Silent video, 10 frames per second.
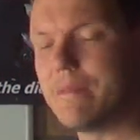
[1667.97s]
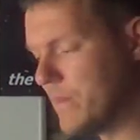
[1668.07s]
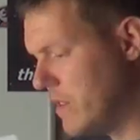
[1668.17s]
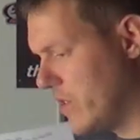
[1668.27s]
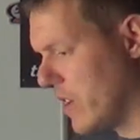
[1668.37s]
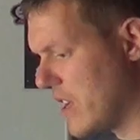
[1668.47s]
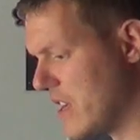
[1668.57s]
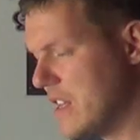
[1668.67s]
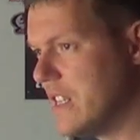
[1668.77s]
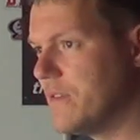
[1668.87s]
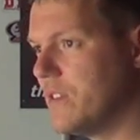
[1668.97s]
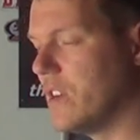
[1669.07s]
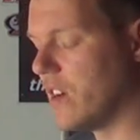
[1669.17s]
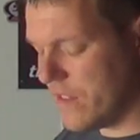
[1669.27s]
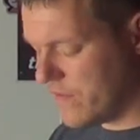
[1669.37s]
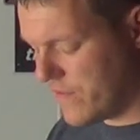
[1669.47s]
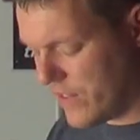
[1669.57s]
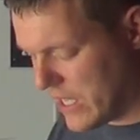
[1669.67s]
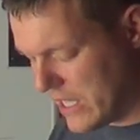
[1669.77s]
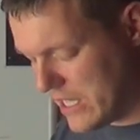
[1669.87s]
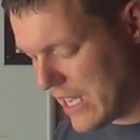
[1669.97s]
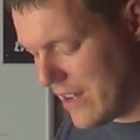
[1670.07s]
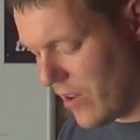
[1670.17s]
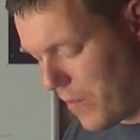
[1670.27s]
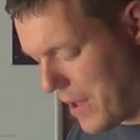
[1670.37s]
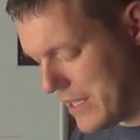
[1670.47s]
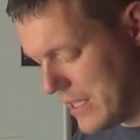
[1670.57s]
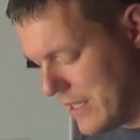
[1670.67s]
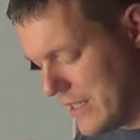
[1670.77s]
You've got to, you know, fucking Zen knobhead.